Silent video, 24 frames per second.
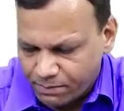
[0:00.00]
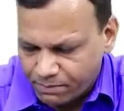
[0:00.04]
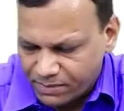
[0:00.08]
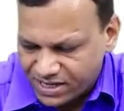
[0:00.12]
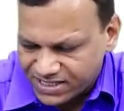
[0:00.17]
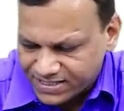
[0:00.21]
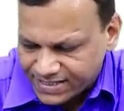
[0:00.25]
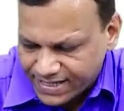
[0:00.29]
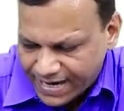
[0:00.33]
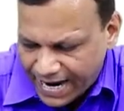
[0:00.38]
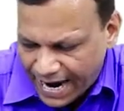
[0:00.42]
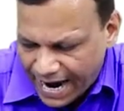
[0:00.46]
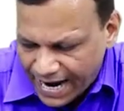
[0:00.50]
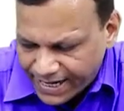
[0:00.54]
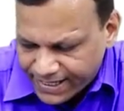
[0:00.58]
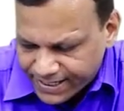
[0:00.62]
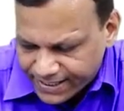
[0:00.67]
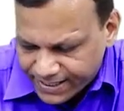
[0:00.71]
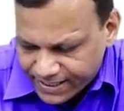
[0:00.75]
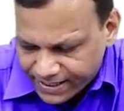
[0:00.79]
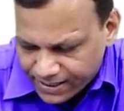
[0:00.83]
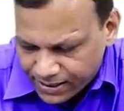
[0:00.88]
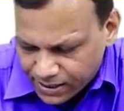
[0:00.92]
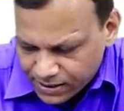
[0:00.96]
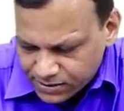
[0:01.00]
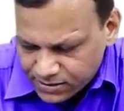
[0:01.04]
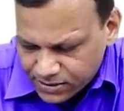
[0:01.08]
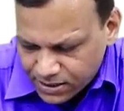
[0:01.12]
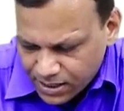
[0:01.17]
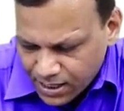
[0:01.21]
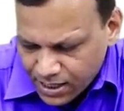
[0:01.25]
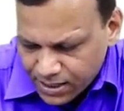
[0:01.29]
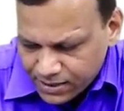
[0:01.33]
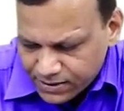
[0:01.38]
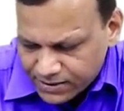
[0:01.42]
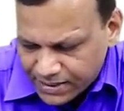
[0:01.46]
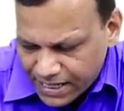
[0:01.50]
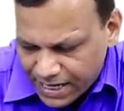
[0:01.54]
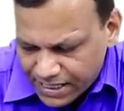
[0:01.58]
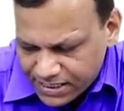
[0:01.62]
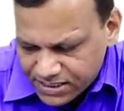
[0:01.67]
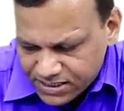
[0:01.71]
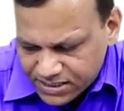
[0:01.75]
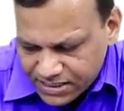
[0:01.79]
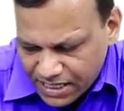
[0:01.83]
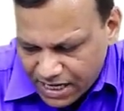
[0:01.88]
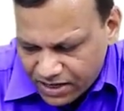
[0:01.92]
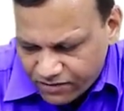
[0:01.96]
them as CAT drugs
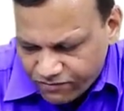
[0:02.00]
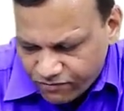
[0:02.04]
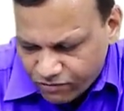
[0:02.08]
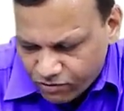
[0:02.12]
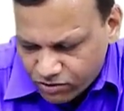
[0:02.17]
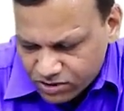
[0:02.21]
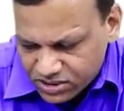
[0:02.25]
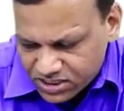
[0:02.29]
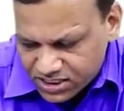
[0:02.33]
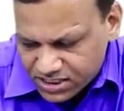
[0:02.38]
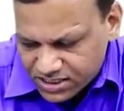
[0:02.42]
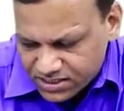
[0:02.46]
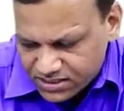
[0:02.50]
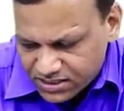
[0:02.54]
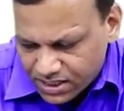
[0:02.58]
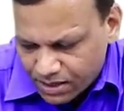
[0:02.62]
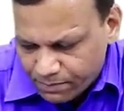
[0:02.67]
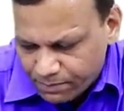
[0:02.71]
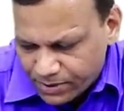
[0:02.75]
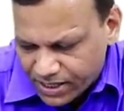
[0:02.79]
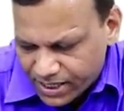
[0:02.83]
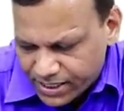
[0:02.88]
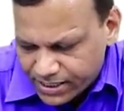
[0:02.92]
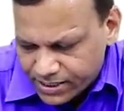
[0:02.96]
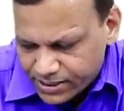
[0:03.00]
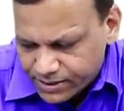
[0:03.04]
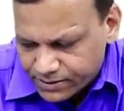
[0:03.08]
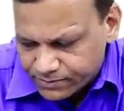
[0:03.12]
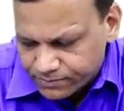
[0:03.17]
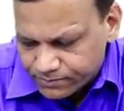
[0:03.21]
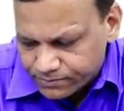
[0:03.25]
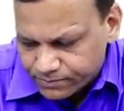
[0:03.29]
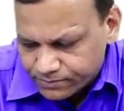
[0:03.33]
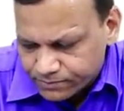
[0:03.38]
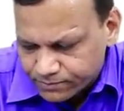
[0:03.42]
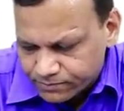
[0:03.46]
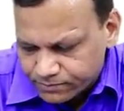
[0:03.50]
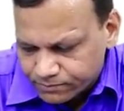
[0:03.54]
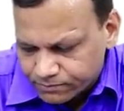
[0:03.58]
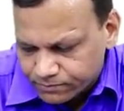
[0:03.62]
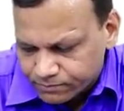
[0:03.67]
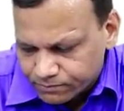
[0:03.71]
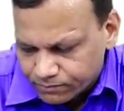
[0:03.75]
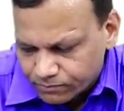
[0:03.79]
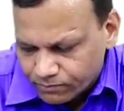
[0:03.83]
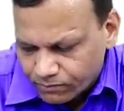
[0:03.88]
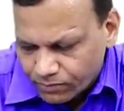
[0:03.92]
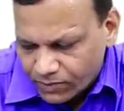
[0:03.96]
that stand for cisaparide,
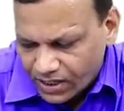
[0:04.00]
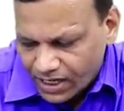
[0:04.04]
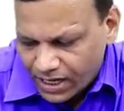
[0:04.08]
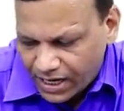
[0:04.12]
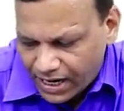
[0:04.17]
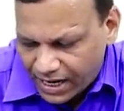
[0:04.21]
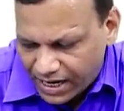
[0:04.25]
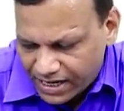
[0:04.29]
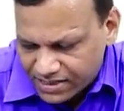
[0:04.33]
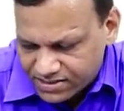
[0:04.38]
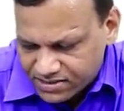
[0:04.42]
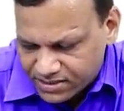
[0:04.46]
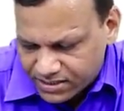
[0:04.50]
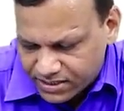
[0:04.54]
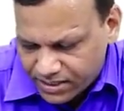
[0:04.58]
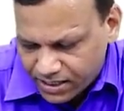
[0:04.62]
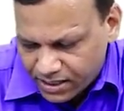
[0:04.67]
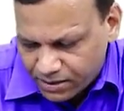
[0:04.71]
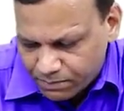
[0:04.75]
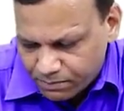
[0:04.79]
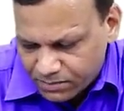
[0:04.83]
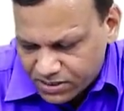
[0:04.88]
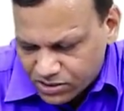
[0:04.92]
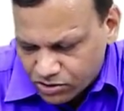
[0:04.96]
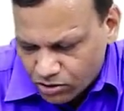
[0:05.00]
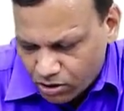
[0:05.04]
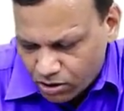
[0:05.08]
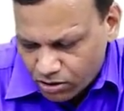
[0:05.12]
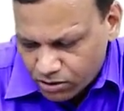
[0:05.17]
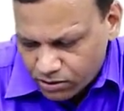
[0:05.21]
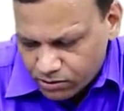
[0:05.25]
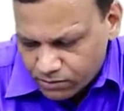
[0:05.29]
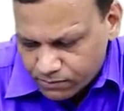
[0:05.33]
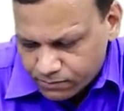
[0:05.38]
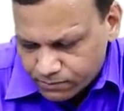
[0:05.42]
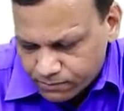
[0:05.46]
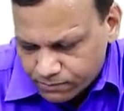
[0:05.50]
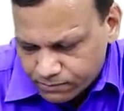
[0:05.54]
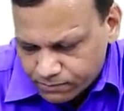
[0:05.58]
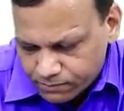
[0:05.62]
estamizole